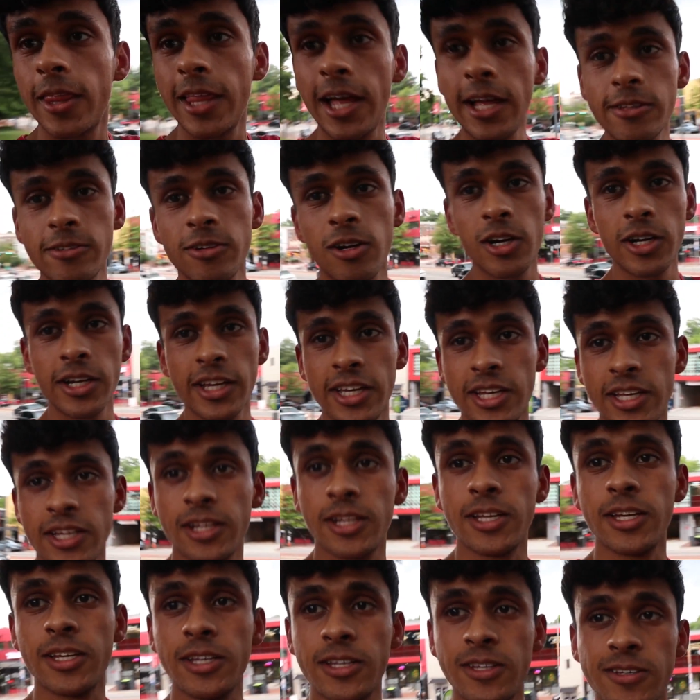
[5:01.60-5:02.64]
That
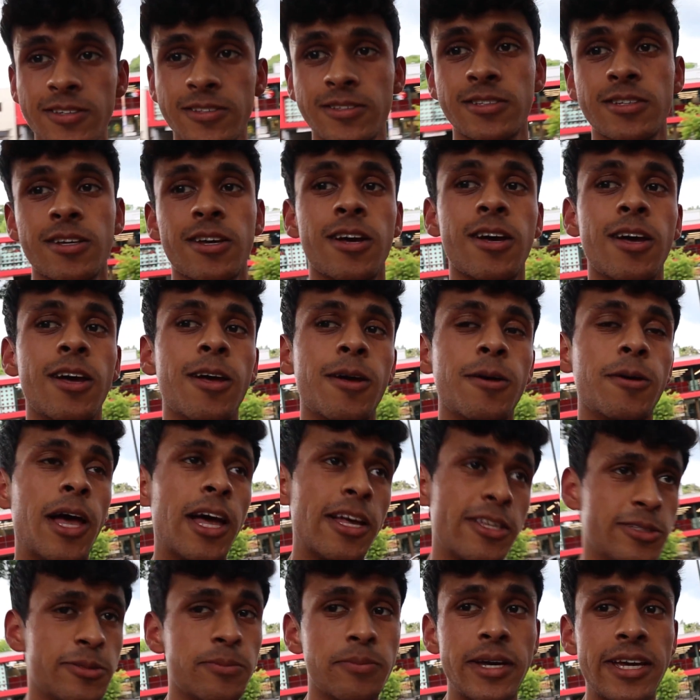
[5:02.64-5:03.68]
Target is,
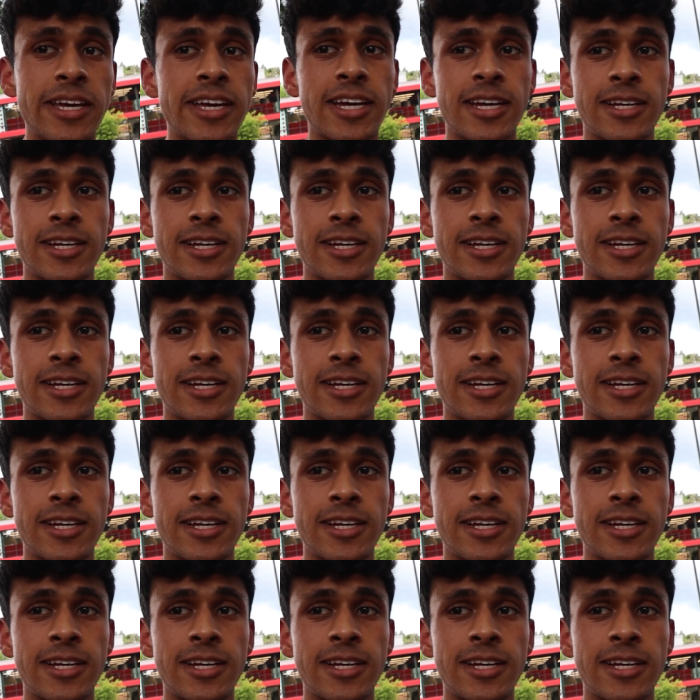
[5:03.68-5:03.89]
as you may